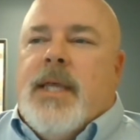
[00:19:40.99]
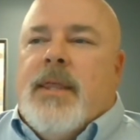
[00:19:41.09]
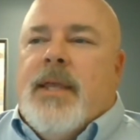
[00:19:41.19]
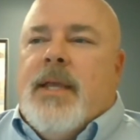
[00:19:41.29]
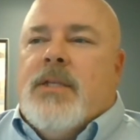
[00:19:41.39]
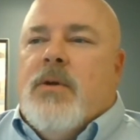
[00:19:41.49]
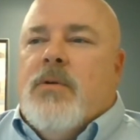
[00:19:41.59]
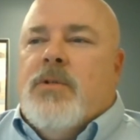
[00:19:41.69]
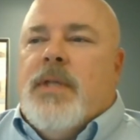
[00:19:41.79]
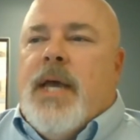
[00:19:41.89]
I think I
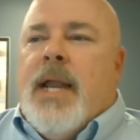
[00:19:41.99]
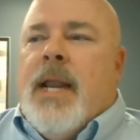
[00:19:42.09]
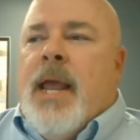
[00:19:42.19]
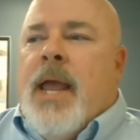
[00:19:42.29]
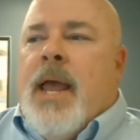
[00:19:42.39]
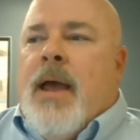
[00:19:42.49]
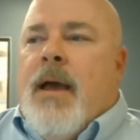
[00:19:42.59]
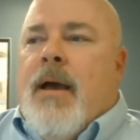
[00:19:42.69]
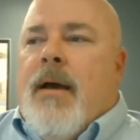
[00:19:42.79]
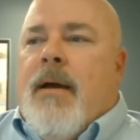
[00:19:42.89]
told you that.
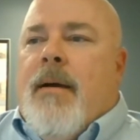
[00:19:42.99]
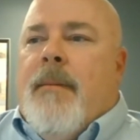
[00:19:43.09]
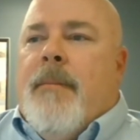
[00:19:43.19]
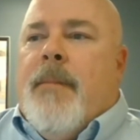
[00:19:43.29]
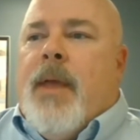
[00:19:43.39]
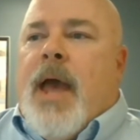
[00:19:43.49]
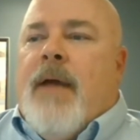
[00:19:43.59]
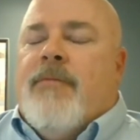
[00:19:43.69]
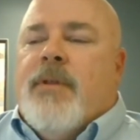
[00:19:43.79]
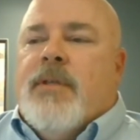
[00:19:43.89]

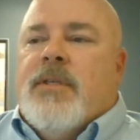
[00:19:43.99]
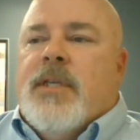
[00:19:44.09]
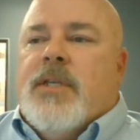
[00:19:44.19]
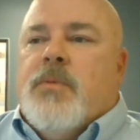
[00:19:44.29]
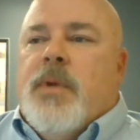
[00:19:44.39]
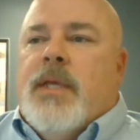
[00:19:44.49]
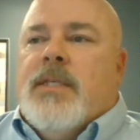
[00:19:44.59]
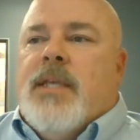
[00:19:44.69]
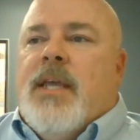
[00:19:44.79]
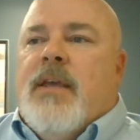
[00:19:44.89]
After the 6
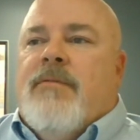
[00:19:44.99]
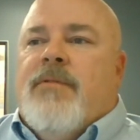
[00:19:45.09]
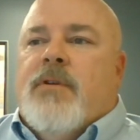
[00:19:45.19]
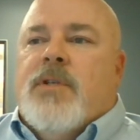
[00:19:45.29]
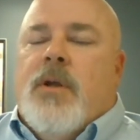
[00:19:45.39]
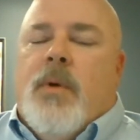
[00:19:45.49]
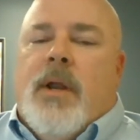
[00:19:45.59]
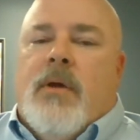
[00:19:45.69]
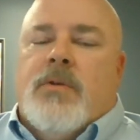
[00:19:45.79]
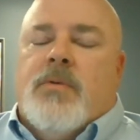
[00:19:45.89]
weeks, if there's no
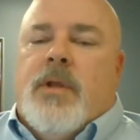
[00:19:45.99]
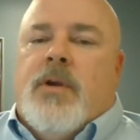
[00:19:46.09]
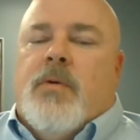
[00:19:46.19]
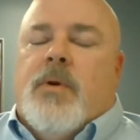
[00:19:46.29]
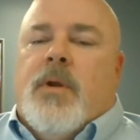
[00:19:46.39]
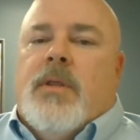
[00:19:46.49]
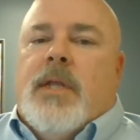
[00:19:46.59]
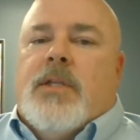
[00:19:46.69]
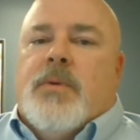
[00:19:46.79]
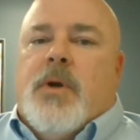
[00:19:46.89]
one else
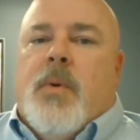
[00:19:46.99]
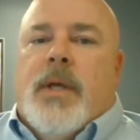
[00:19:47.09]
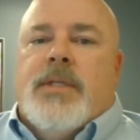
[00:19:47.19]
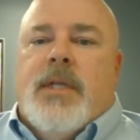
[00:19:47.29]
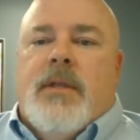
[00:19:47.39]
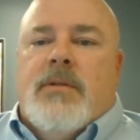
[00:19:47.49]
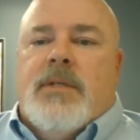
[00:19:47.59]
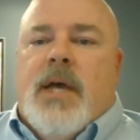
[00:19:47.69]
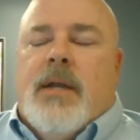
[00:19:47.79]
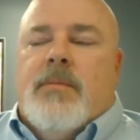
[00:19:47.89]
that's requesting
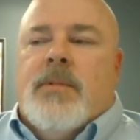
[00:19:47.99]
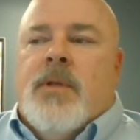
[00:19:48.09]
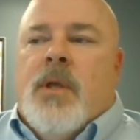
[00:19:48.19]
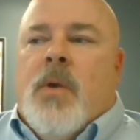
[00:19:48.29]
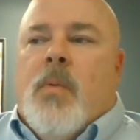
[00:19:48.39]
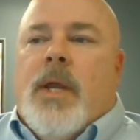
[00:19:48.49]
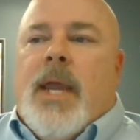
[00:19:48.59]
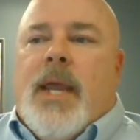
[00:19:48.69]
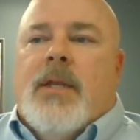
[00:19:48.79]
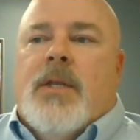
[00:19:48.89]
those items, we
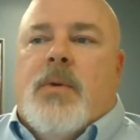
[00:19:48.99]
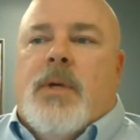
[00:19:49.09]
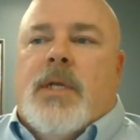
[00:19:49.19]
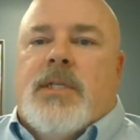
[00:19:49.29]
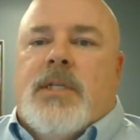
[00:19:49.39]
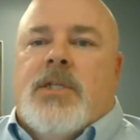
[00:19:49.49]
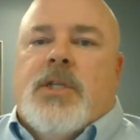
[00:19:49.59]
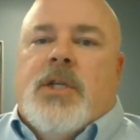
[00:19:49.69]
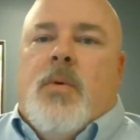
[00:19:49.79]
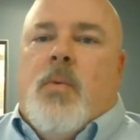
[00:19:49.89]
can do an
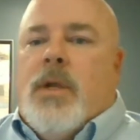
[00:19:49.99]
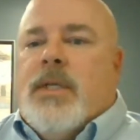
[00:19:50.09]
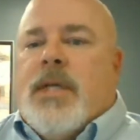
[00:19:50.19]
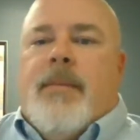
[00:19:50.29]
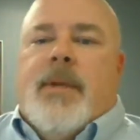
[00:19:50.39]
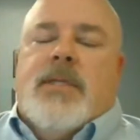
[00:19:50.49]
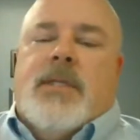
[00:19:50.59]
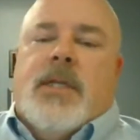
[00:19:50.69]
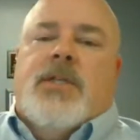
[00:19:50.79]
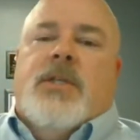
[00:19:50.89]
extension, a one-time
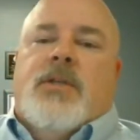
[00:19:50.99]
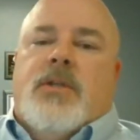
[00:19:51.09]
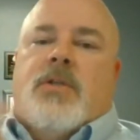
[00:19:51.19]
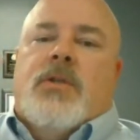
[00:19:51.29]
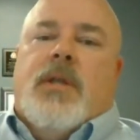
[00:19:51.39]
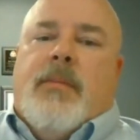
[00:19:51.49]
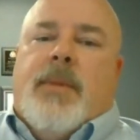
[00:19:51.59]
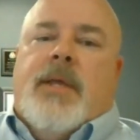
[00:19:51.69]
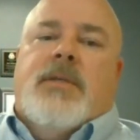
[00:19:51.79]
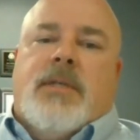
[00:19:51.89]
extension to
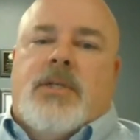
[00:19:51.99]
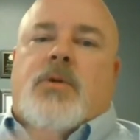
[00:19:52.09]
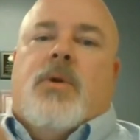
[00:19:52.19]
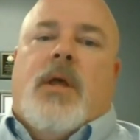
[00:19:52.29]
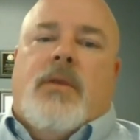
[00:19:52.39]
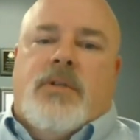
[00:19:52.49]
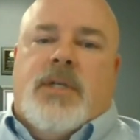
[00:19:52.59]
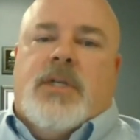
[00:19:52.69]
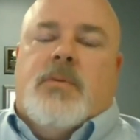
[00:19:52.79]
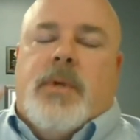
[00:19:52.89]
basically do another
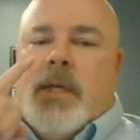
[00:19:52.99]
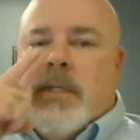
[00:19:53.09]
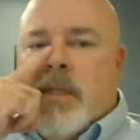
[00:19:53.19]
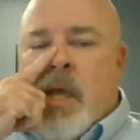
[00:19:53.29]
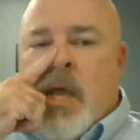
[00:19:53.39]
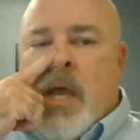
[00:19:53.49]
6 weeks.